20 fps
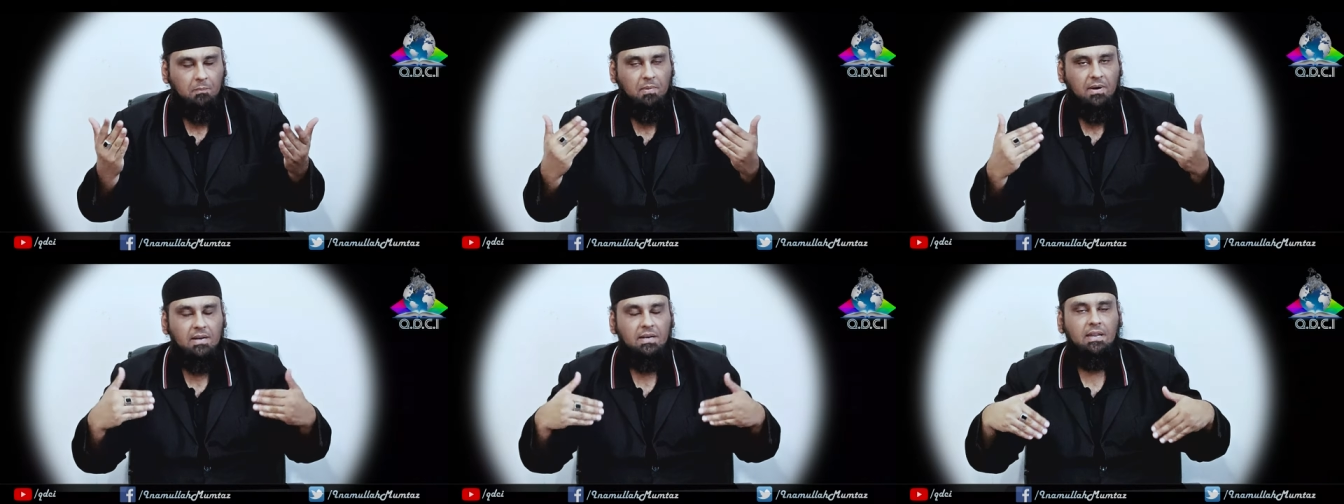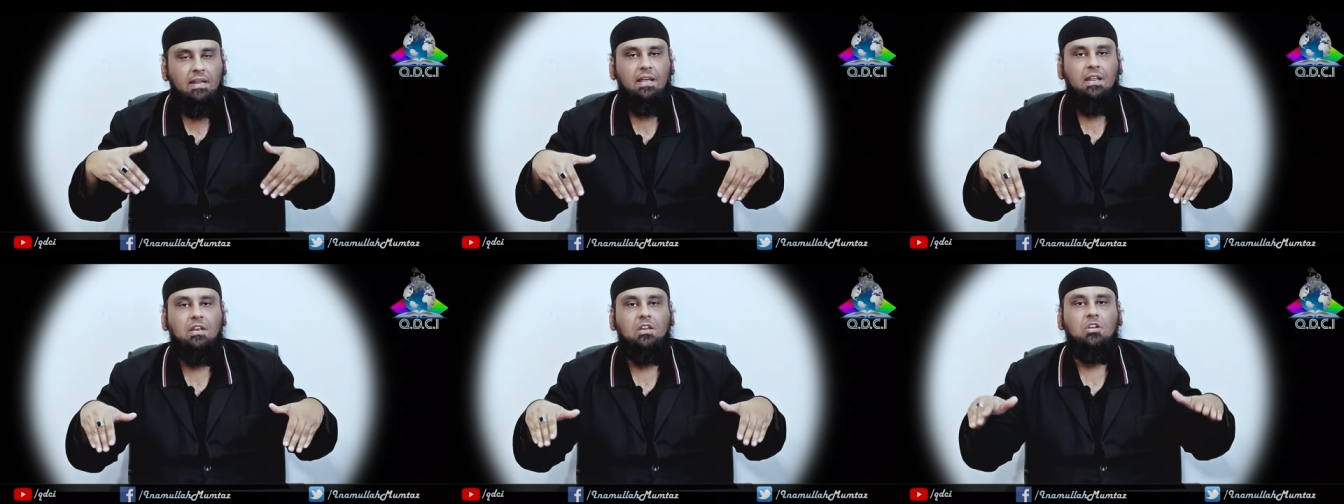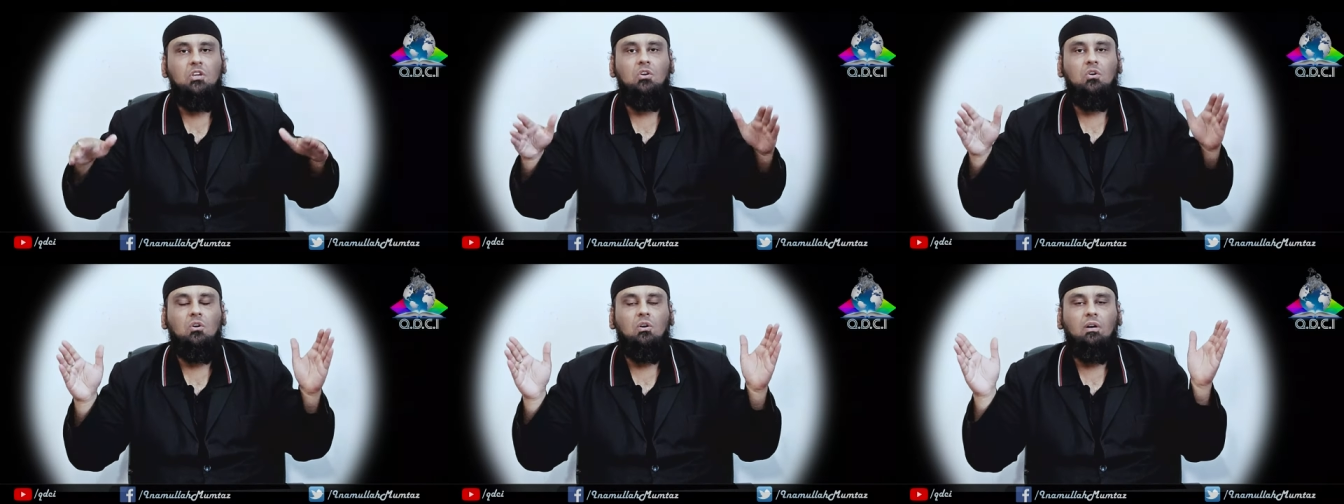but in
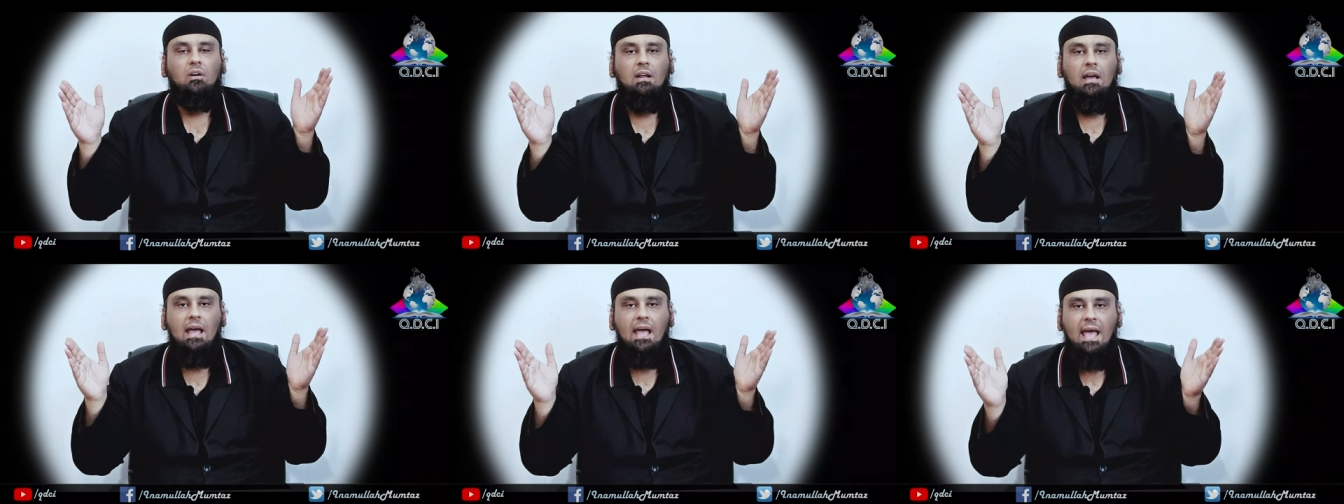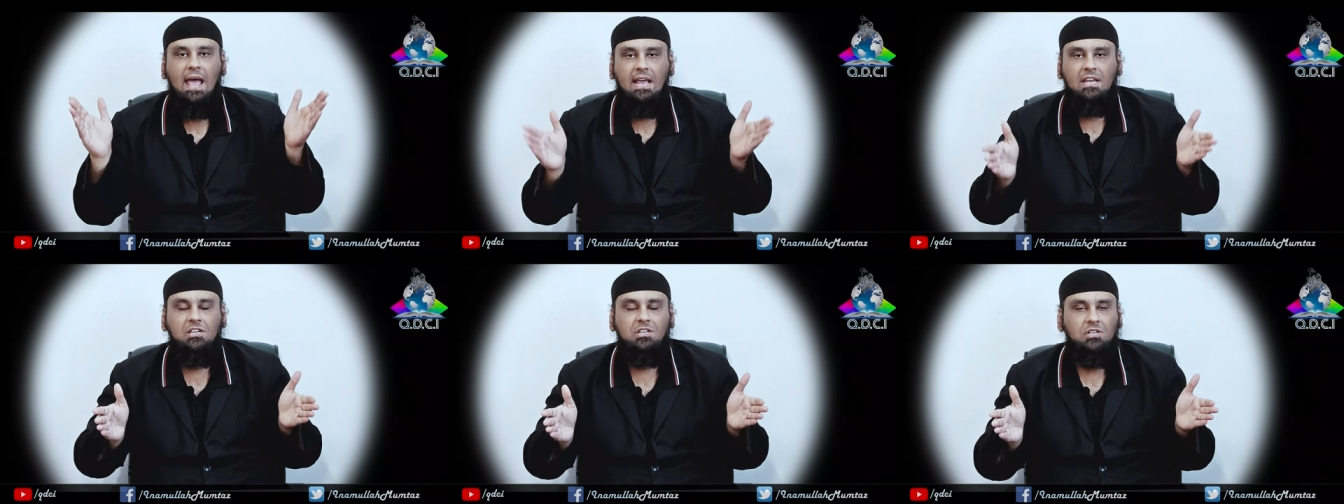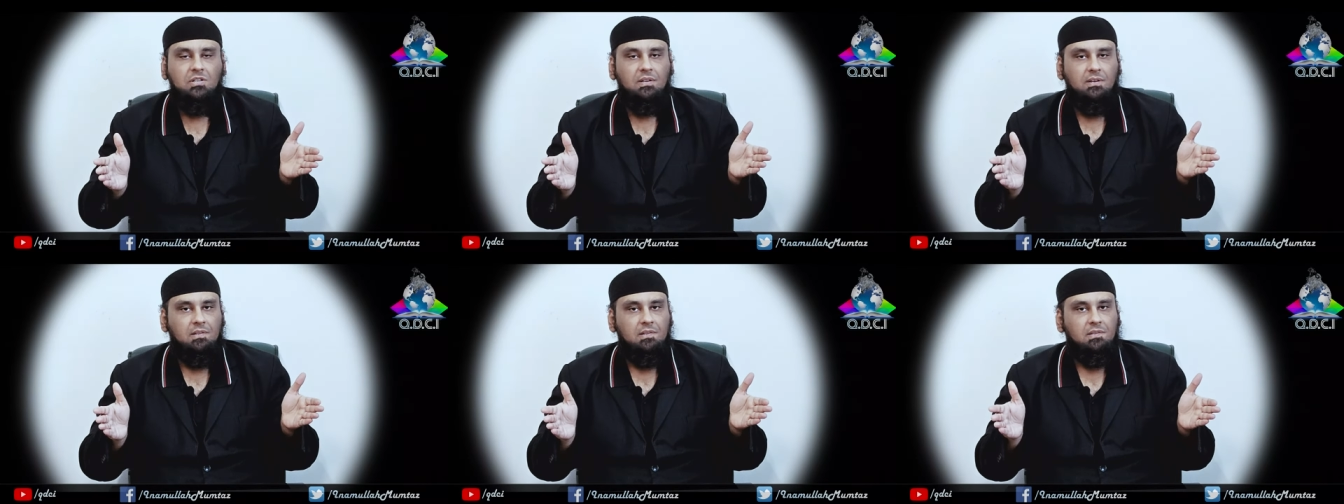your
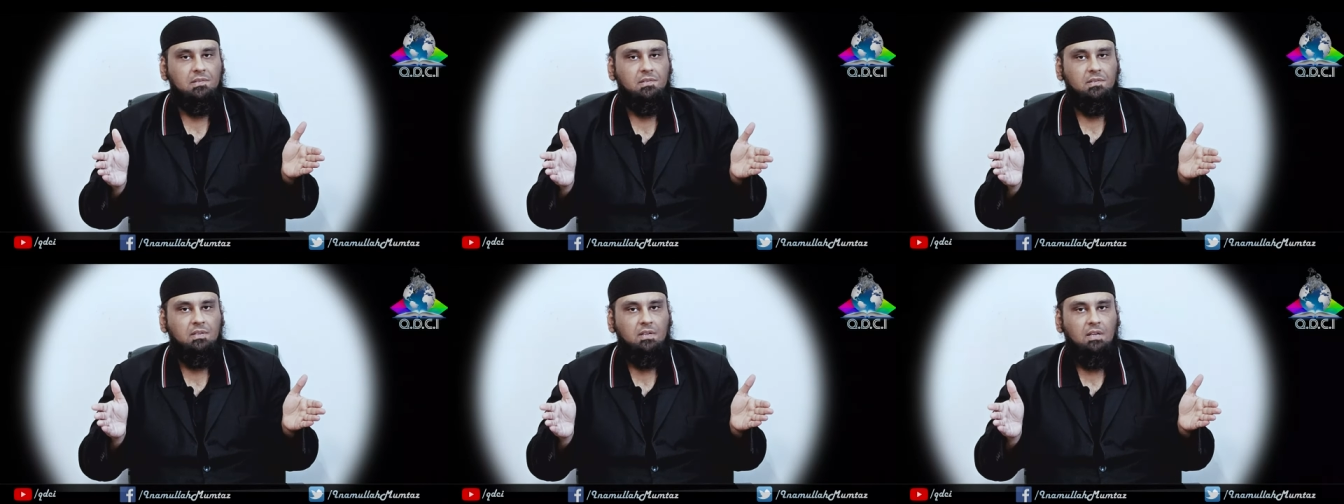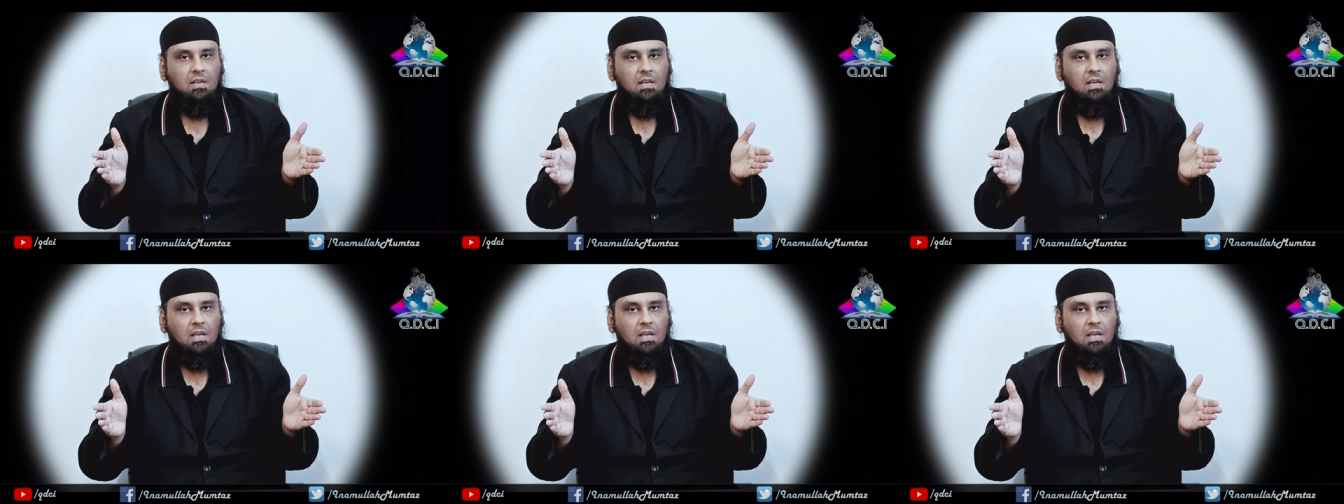actions,